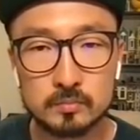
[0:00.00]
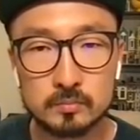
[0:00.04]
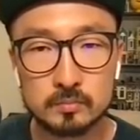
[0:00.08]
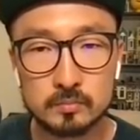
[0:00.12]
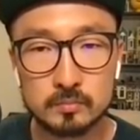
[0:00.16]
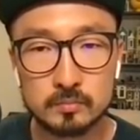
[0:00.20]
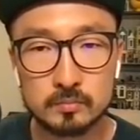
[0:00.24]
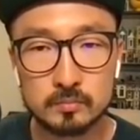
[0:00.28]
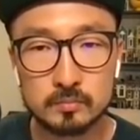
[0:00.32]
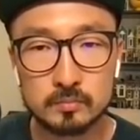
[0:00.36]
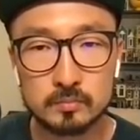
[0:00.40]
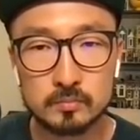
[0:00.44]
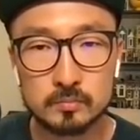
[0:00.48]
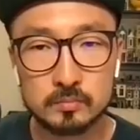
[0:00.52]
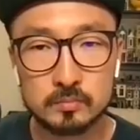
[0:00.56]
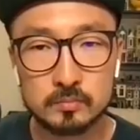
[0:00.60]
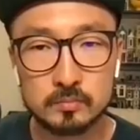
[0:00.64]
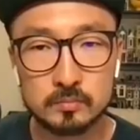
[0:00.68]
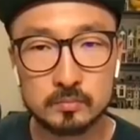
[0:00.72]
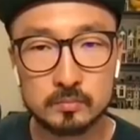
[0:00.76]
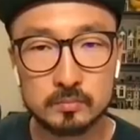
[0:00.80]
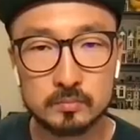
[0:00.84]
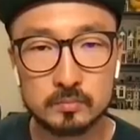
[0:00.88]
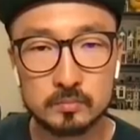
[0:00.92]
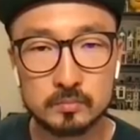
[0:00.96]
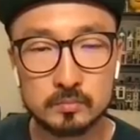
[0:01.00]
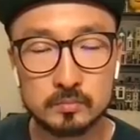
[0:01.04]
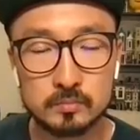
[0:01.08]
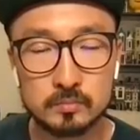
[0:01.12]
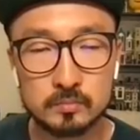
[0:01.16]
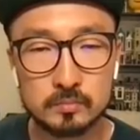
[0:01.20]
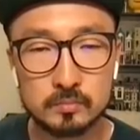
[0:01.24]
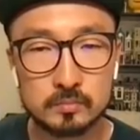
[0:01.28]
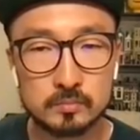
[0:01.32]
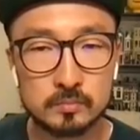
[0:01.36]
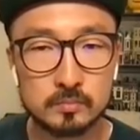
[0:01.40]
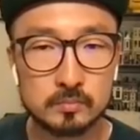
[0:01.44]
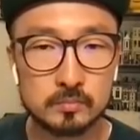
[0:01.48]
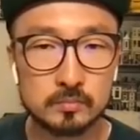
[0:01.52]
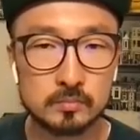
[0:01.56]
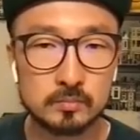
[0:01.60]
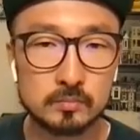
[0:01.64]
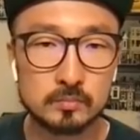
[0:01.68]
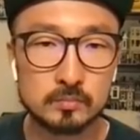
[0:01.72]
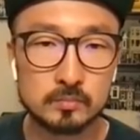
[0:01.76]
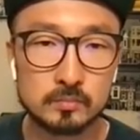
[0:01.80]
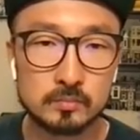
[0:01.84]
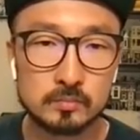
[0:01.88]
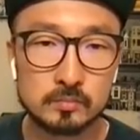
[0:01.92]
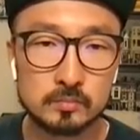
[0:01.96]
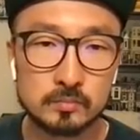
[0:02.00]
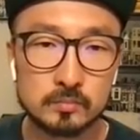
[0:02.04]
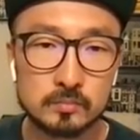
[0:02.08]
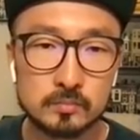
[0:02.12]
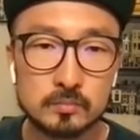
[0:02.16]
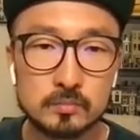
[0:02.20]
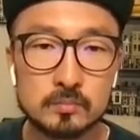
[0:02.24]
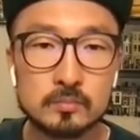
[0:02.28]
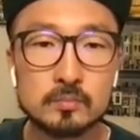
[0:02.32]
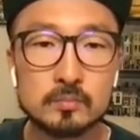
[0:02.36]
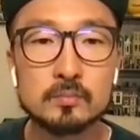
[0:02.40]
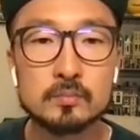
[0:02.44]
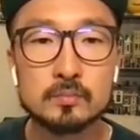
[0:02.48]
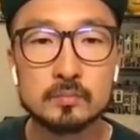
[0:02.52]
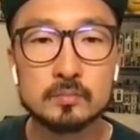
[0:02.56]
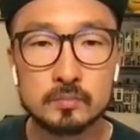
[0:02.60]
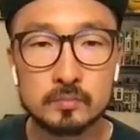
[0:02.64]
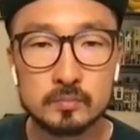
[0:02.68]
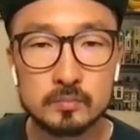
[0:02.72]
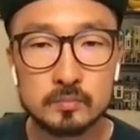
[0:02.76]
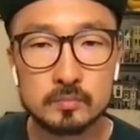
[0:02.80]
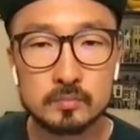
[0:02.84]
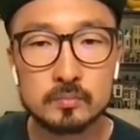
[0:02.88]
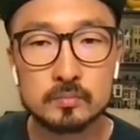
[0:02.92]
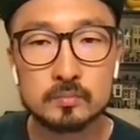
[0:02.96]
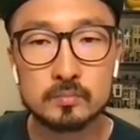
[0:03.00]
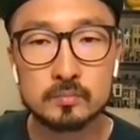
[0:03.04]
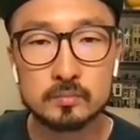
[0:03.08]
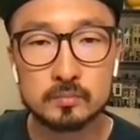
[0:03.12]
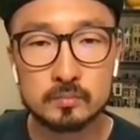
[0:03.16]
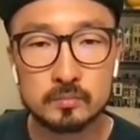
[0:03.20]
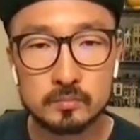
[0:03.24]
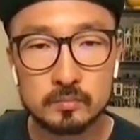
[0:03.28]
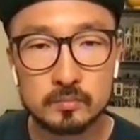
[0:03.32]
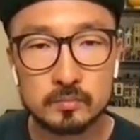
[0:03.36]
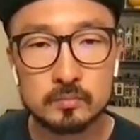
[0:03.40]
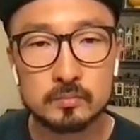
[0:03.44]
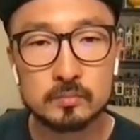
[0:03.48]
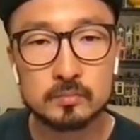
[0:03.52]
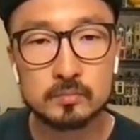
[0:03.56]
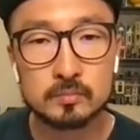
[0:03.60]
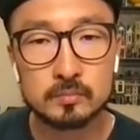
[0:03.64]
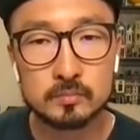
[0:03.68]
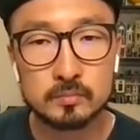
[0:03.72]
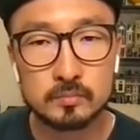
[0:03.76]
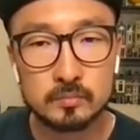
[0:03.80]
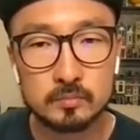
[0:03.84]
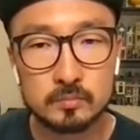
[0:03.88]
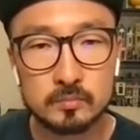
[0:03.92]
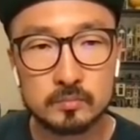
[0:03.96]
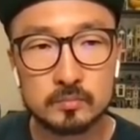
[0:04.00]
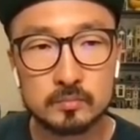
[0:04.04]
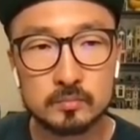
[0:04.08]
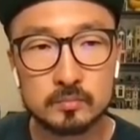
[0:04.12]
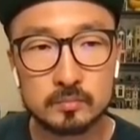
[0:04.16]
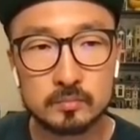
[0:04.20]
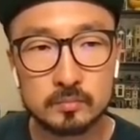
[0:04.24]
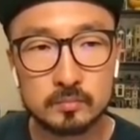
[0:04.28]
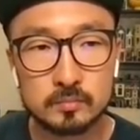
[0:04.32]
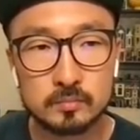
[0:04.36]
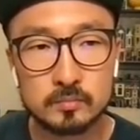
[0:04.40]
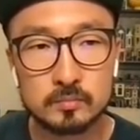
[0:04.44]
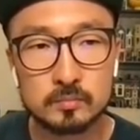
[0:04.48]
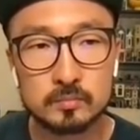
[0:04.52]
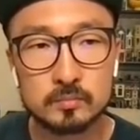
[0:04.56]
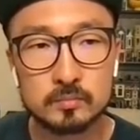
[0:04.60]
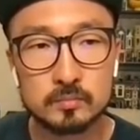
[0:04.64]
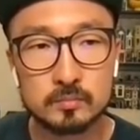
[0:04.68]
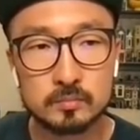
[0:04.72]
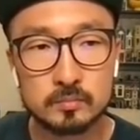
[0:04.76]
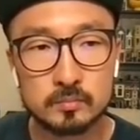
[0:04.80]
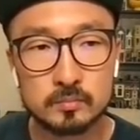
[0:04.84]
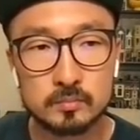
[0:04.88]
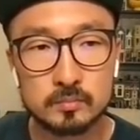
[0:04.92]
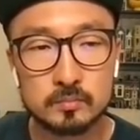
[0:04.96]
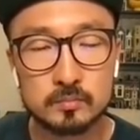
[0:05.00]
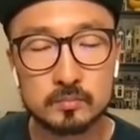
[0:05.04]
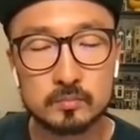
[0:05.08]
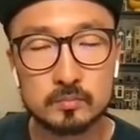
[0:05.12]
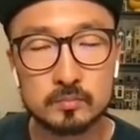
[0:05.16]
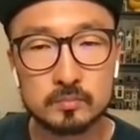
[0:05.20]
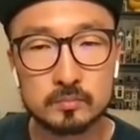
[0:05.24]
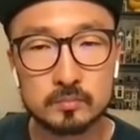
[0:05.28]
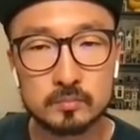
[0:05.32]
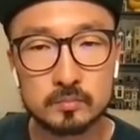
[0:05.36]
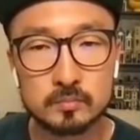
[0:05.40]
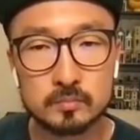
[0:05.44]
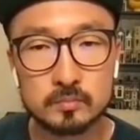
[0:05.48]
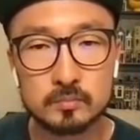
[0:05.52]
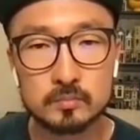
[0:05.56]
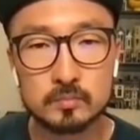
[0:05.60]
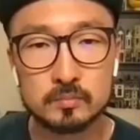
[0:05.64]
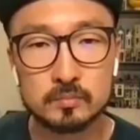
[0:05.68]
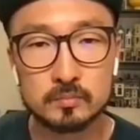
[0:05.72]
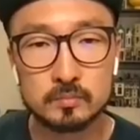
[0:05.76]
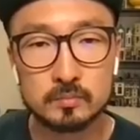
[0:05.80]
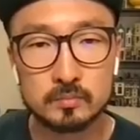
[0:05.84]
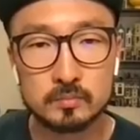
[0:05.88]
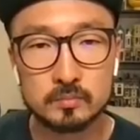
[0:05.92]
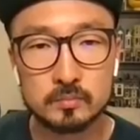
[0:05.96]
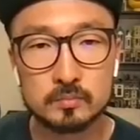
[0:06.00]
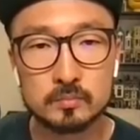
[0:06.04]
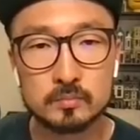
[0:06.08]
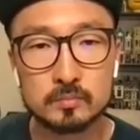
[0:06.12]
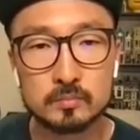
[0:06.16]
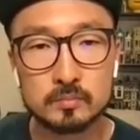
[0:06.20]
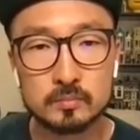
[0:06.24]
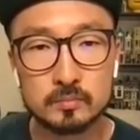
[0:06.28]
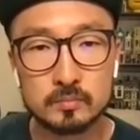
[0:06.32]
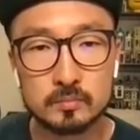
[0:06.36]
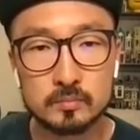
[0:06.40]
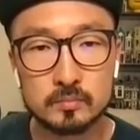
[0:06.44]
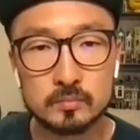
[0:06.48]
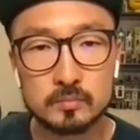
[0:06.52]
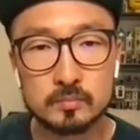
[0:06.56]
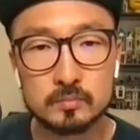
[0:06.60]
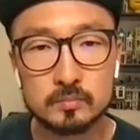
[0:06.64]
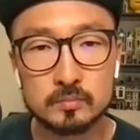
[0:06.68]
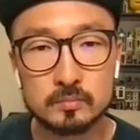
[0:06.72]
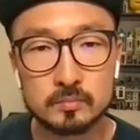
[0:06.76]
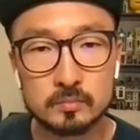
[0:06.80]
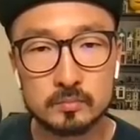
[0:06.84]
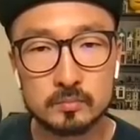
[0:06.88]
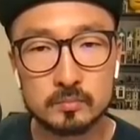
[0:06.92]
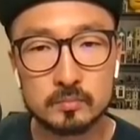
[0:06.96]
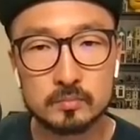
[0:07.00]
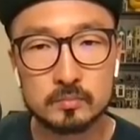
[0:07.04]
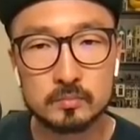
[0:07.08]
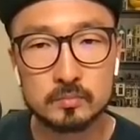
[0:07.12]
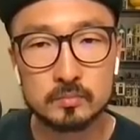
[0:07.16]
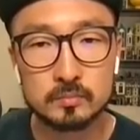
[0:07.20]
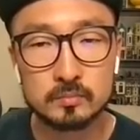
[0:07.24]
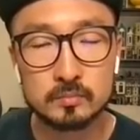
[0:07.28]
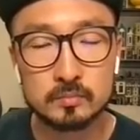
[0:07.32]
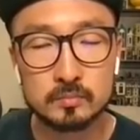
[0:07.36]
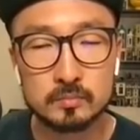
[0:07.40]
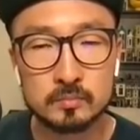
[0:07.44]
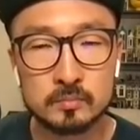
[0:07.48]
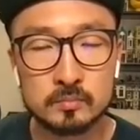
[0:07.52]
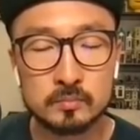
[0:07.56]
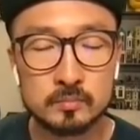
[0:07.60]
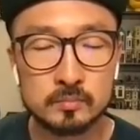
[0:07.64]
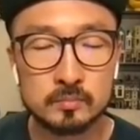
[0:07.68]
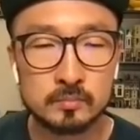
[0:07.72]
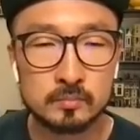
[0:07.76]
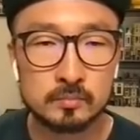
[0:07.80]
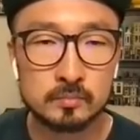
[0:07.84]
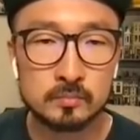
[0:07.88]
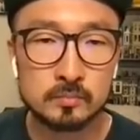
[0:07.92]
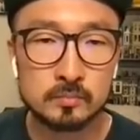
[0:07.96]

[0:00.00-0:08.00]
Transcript: [no speech]